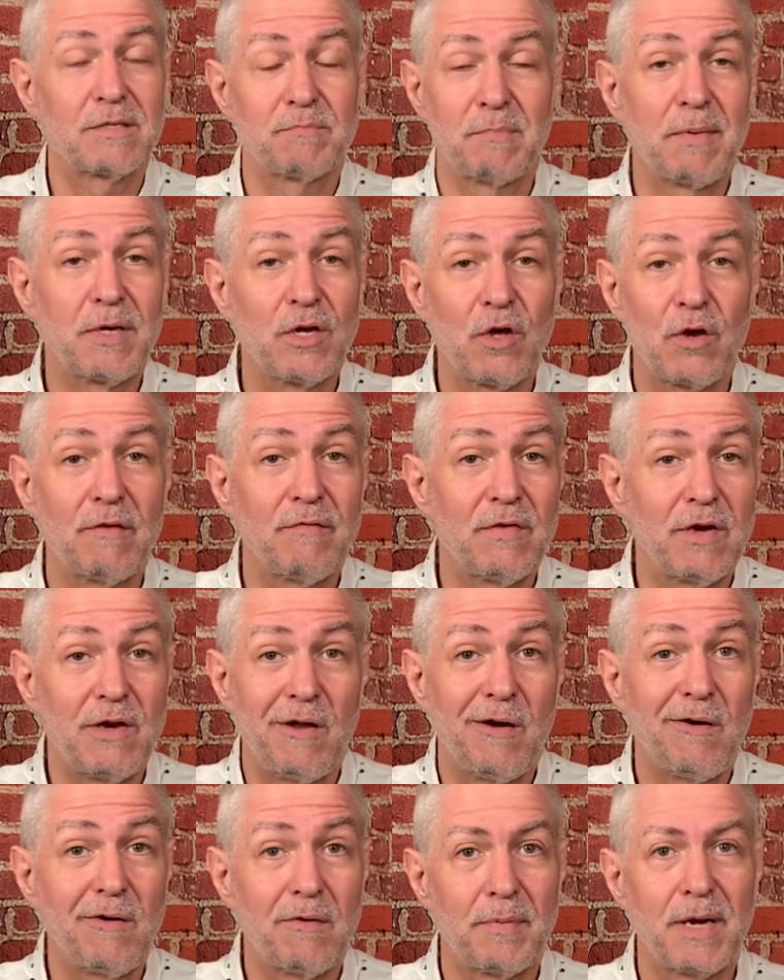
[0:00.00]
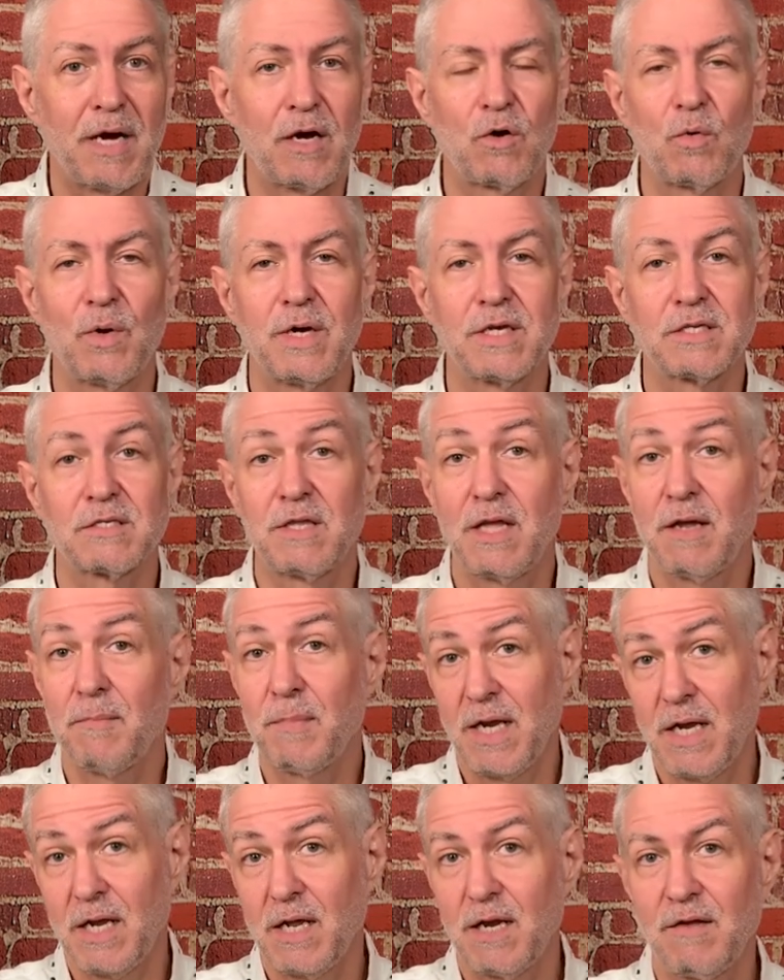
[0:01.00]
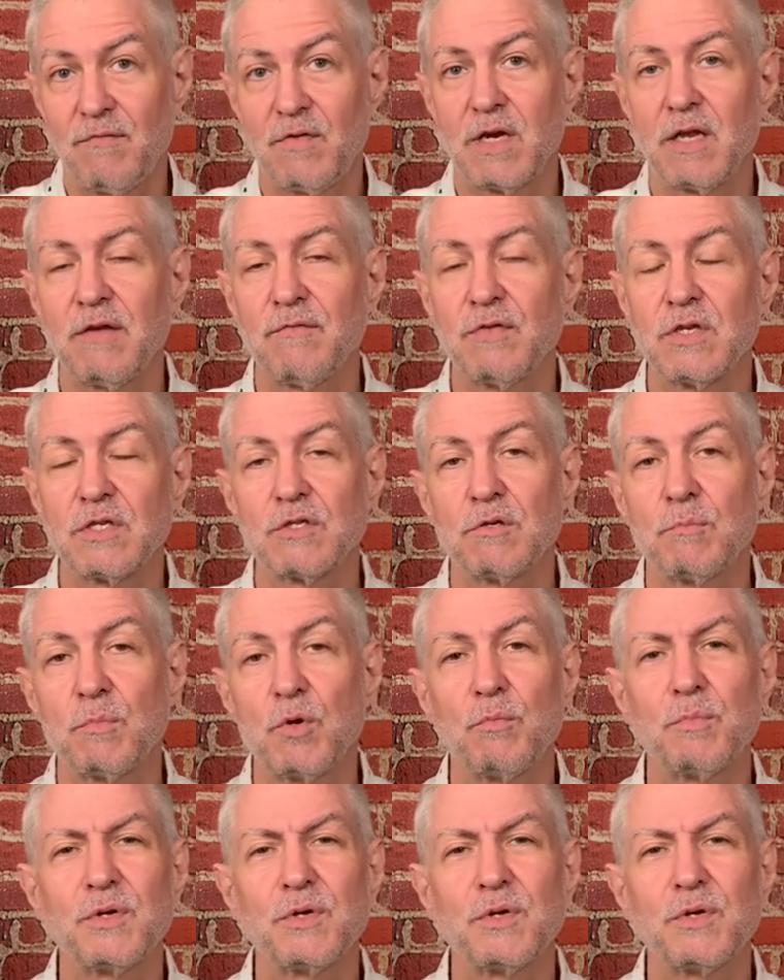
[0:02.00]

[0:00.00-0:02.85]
maybe don't even know about Quest. They may not even live in Cebu,